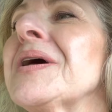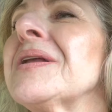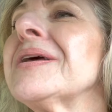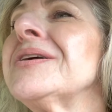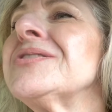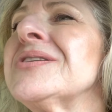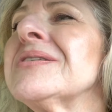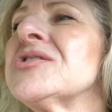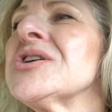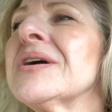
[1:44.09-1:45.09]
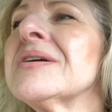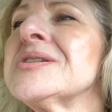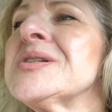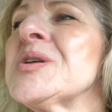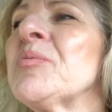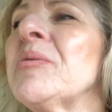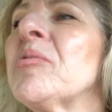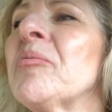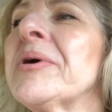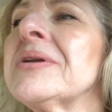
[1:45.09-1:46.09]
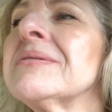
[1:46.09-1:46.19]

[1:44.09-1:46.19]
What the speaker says: Like junk to some people, but